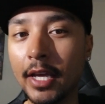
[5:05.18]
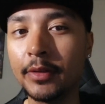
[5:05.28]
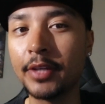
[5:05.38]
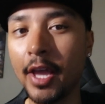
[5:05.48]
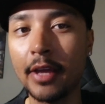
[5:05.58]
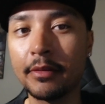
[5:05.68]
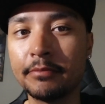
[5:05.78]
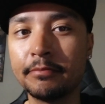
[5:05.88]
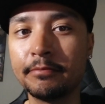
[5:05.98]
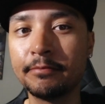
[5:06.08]
Hellcat.
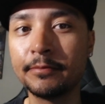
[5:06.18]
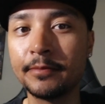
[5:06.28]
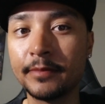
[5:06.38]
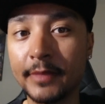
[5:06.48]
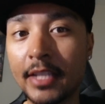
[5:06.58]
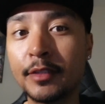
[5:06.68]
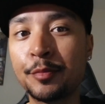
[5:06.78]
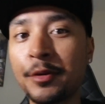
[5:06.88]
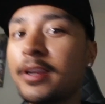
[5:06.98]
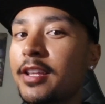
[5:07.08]
That's
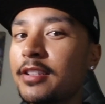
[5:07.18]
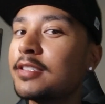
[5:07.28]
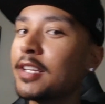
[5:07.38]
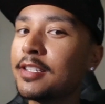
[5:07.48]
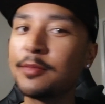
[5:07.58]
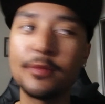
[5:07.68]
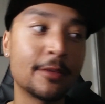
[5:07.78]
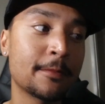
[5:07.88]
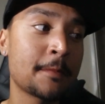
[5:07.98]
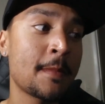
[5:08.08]
pretty insane to
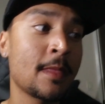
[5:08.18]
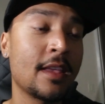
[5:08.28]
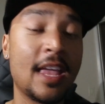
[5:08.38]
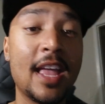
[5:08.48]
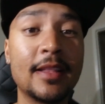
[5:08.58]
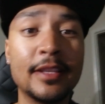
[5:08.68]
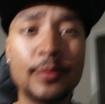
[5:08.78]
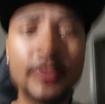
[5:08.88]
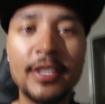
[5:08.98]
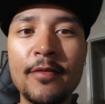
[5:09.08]
me. And
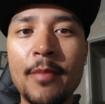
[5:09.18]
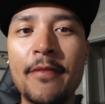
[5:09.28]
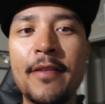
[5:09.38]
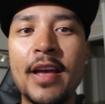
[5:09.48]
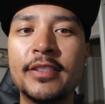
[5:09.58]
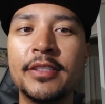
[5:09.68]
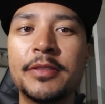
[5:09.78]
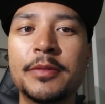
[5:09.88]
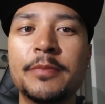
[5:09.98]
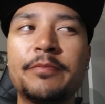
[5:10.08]
this wasn't even my
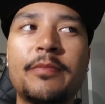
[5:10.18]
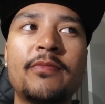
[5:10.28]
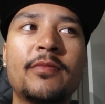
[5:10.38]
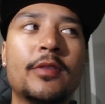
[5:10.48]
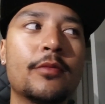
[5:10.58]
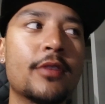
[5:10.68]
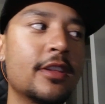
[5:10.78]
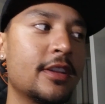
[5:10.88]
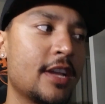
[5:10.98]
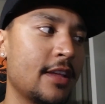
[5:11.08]
fastest
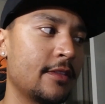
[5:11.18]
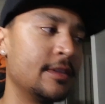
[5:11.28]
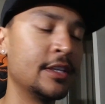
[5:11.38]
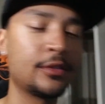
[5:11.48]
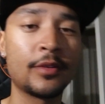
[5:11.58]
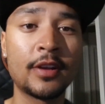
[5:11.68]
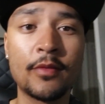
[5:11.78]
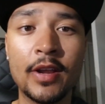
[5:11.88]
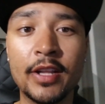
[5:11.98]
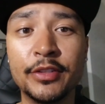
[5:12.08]
run of the night. This
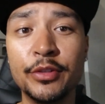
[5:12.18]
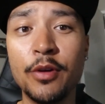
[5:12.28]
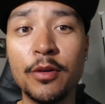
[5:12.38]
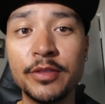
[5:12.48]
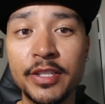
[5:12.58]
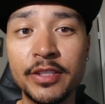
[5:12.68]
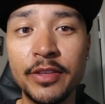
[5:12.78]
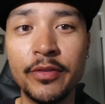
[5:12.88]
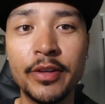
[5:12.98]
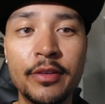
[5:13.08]
runner ran a 2.0
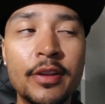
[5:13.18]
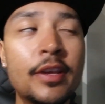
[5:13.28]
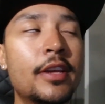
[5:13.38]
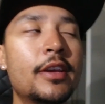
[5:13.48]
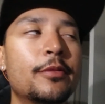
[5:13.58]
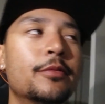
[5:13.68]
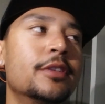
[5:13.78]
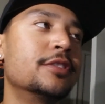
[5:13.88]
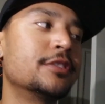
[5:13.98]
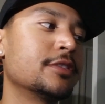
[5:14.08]
60 foot,
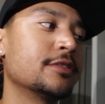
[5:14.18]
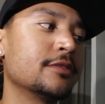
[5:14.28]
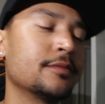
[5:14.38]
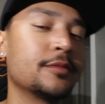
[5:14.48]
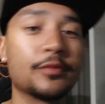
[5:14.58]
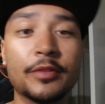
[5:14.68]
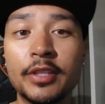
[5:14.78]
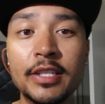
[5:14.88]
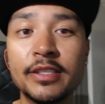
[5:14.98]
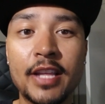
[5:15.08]
which
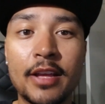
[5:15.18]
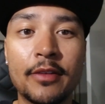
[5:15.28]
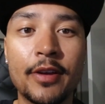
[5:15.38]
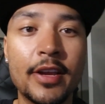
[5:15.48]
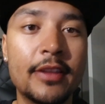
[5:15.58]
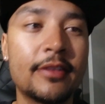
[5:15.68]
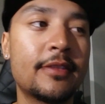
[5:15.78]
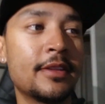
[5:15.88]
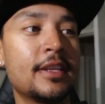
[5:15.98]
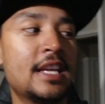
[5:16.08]
really isn't that great.
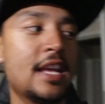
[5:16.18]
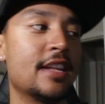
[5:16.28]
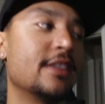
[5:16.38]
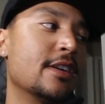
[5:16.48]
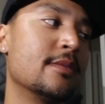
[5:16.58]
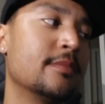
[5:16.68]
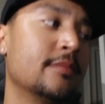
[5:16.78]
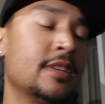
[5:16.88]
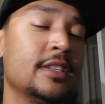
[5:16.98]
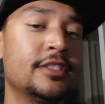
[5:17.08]

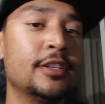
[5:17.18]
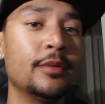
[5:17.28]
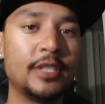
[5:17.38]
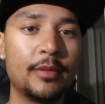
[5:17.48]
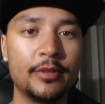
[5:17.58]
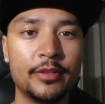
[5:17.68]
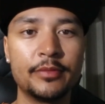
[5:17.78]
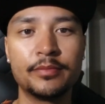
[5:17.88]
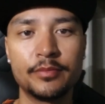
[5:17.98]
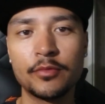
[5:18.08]
And still was able
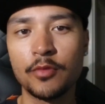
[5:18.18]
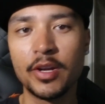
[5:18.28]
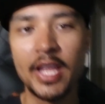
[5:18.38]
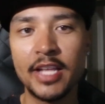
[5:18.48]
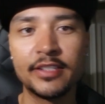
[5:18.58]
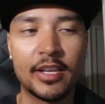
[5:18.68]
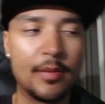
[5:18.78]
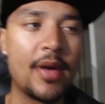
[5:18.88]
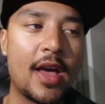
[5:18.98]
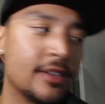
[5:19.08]
to run an
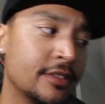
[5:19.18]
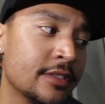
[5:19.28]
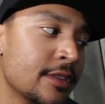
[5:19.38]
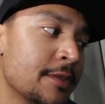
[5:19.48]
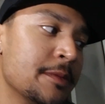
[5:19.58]
8-second pass.